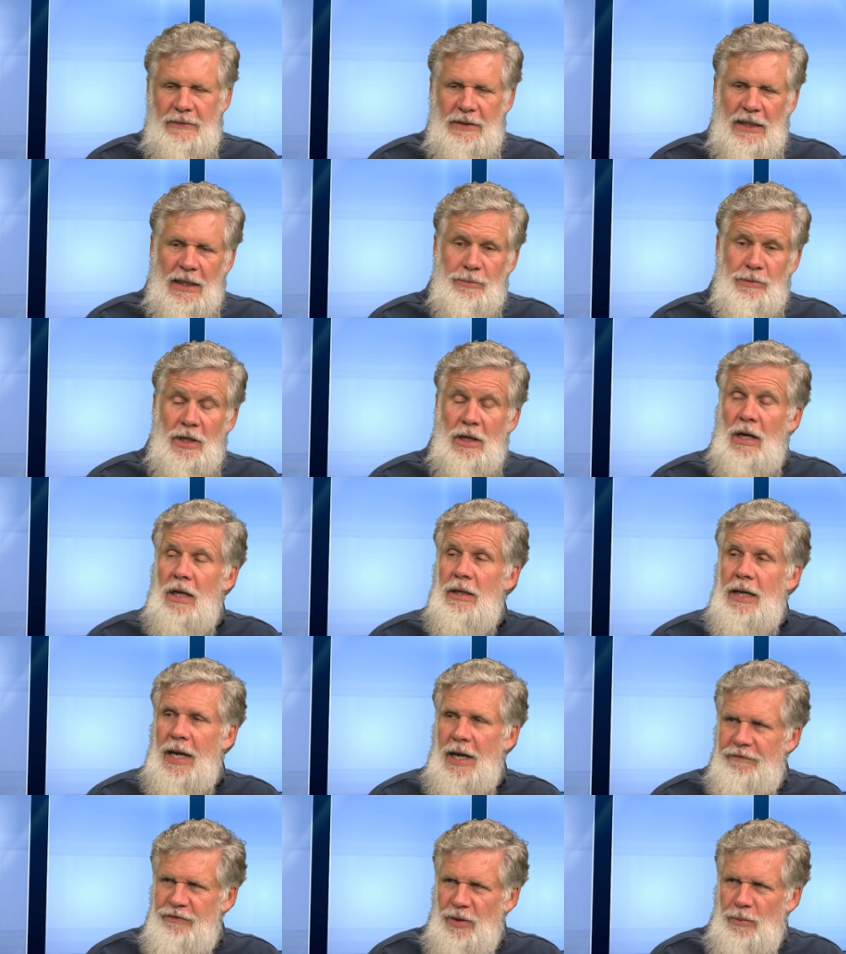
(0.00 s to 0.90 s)
There are
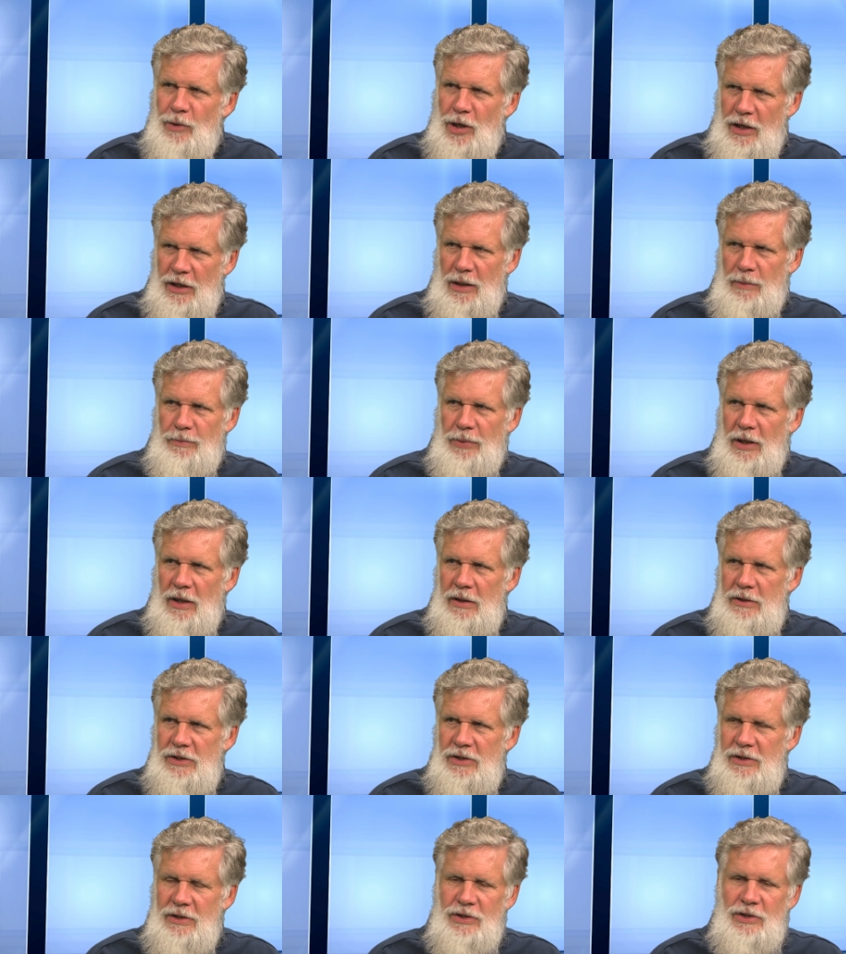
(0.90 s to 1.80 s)
aftermarket
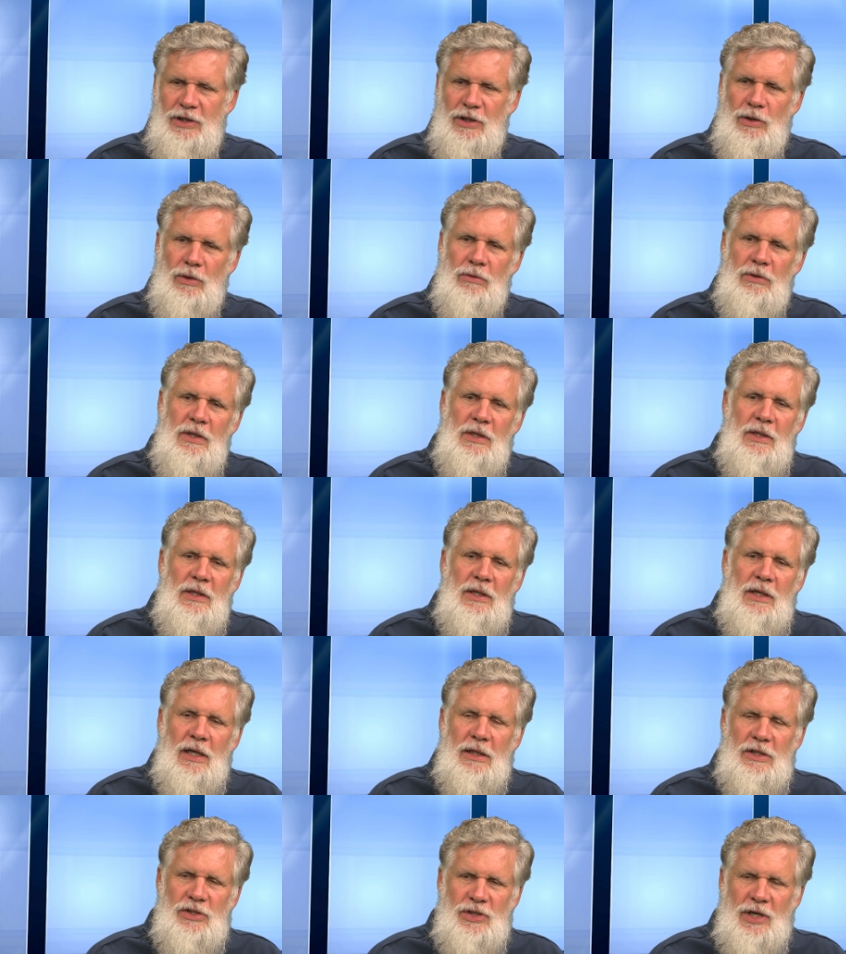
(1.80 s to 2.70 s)
parts. So
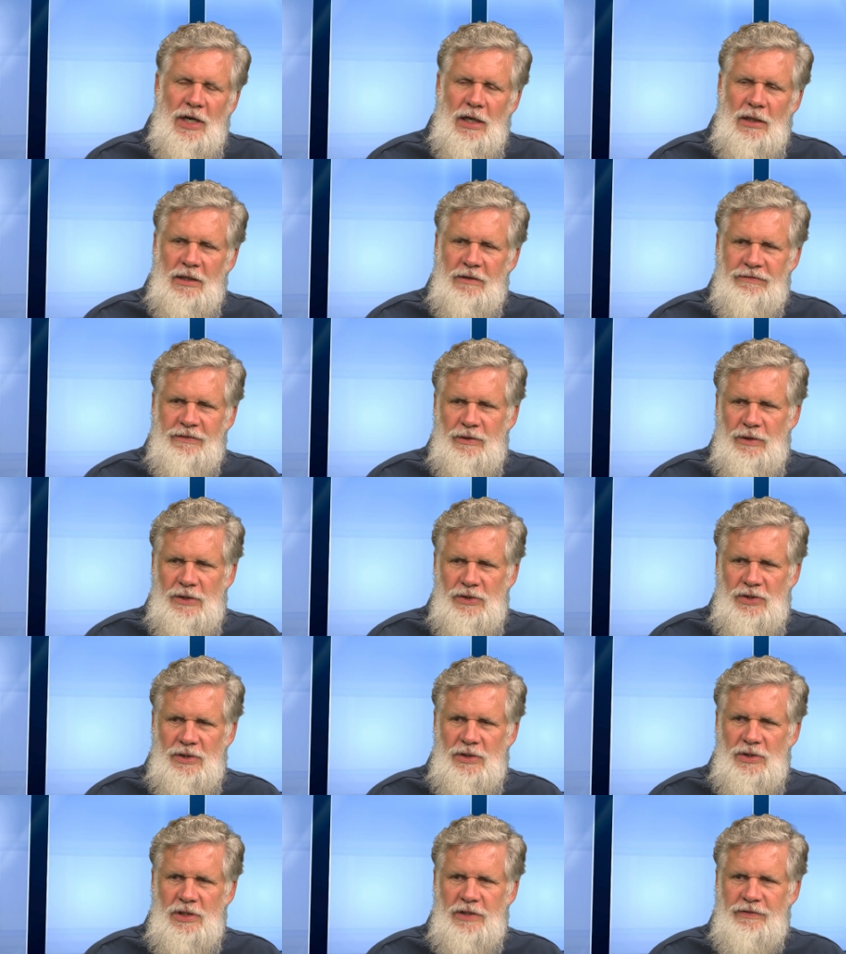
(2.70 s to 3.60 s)
on this Harley, for
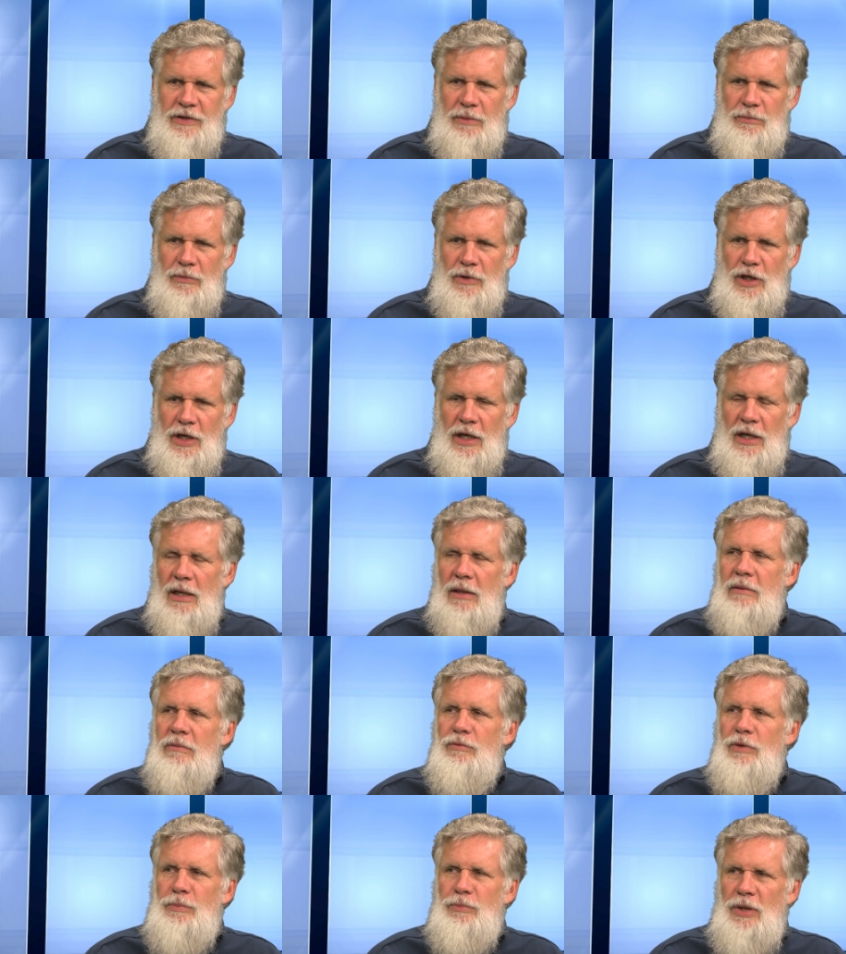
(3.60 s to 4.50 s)
instance, if I'm going
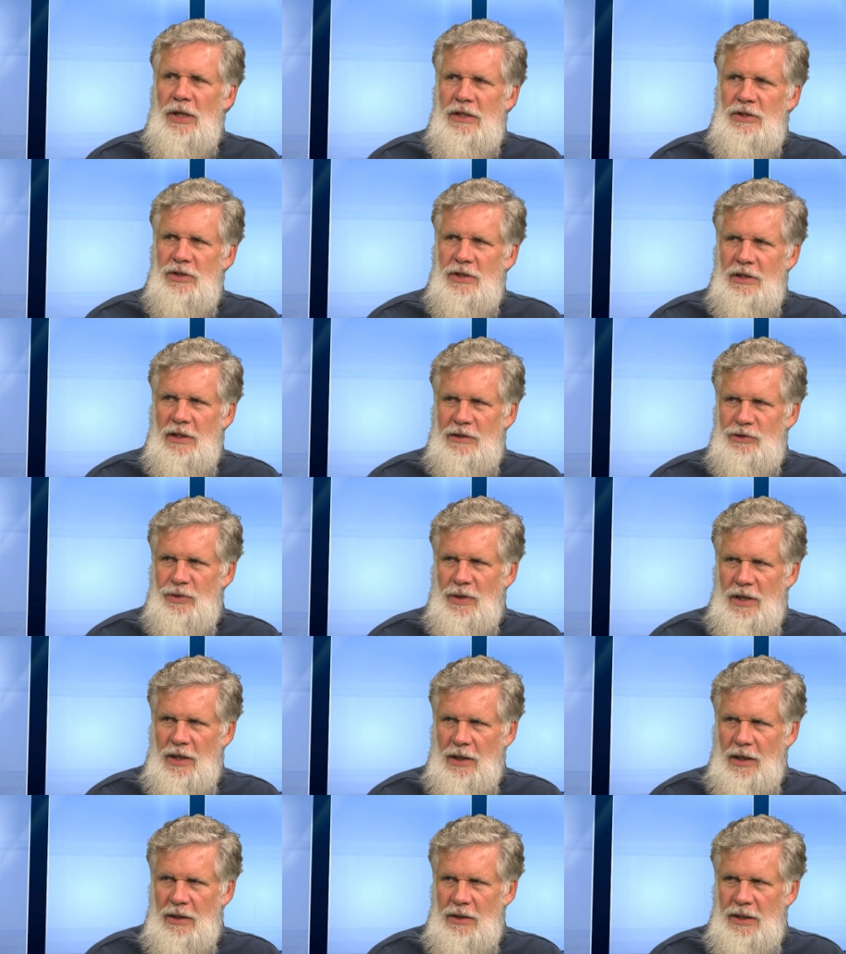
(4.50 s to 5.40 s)
to replace the
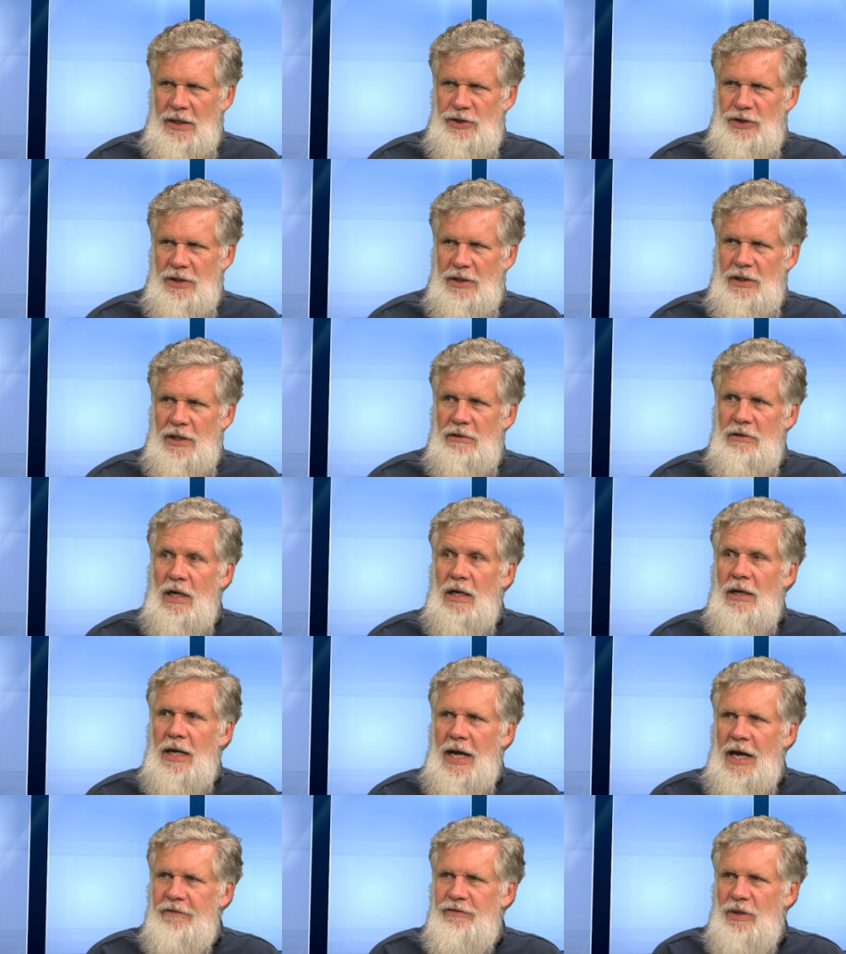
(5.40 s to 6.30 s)
electronic ignition, there
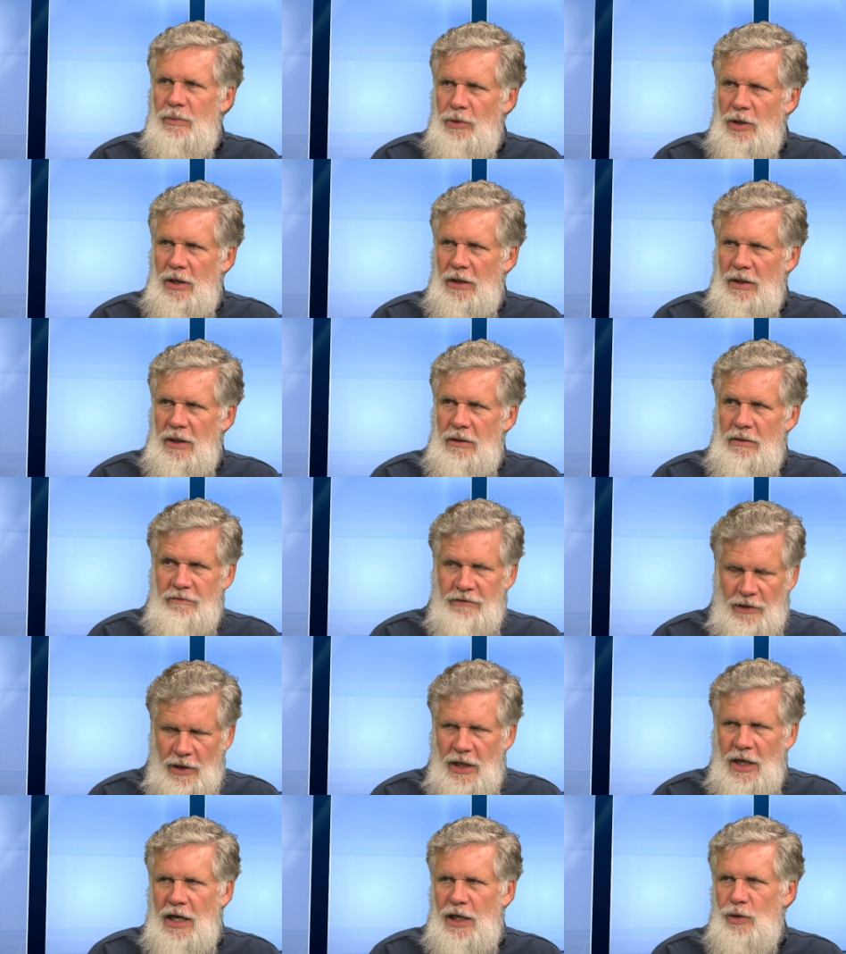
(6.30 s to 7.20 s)
are aftermarket,
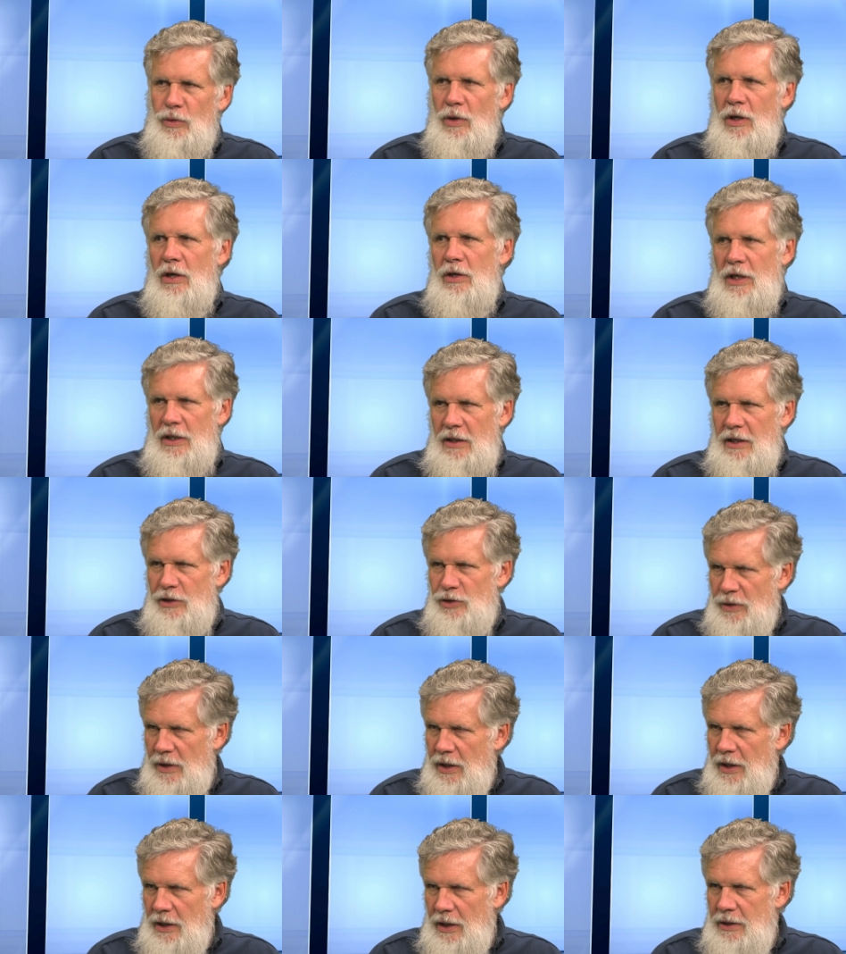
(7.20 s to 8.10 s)
very high quality
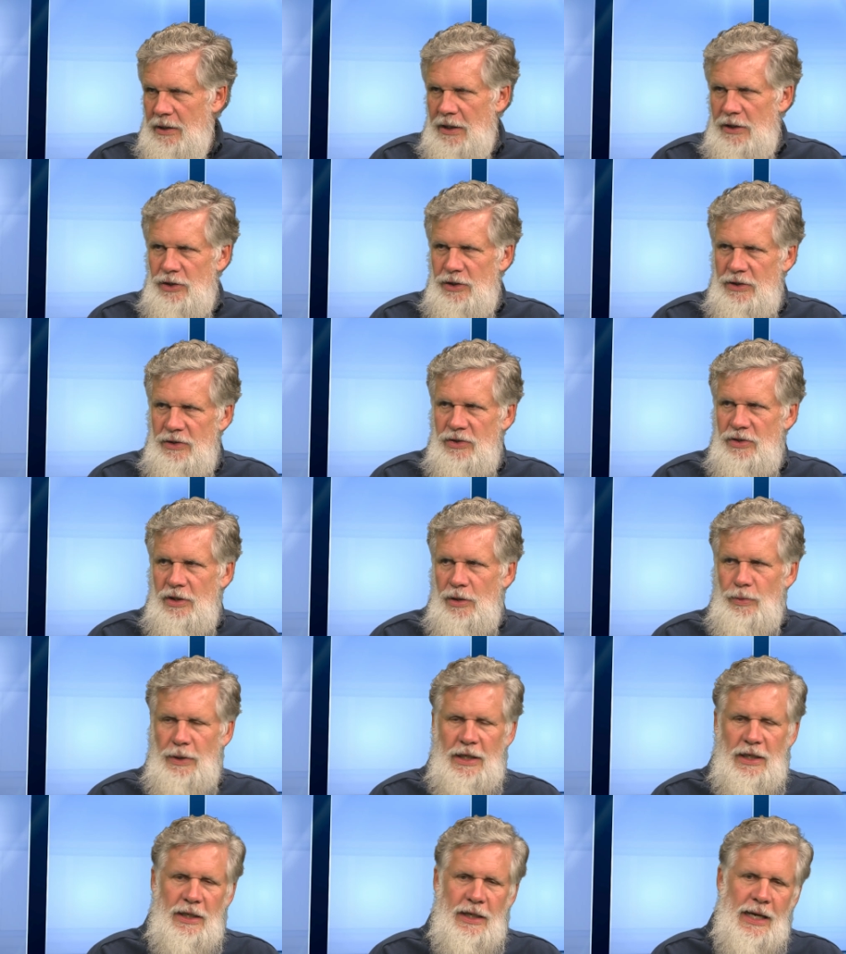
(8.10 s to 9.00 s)
electronic ignitions
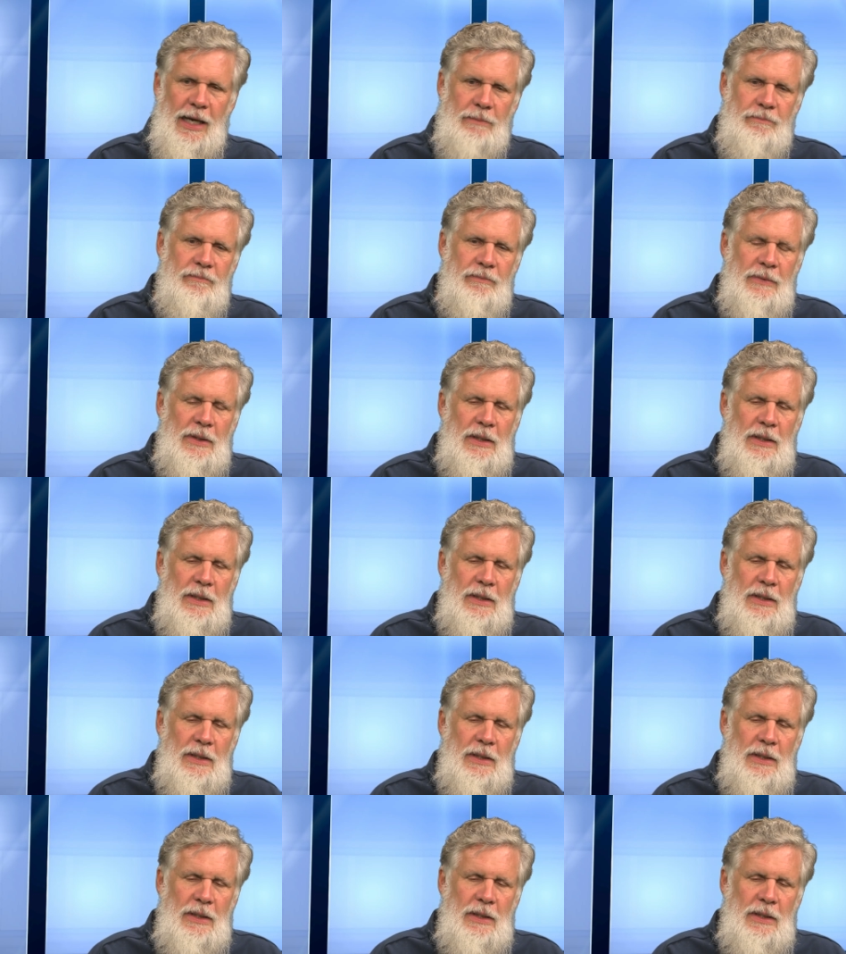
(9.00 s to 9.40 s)
that we can get.